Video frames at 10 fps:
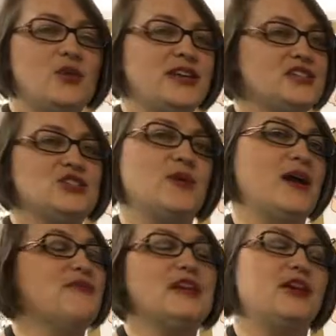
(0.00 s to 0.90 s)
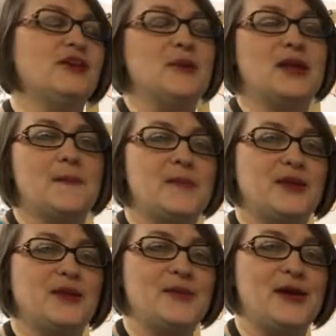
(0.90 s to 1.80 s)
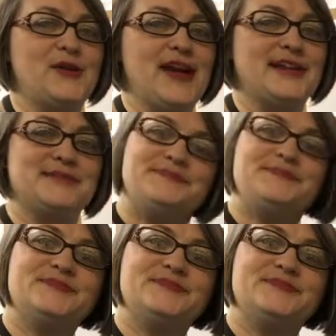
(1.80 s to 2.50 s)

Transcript: we get to do every year and become better and better at it.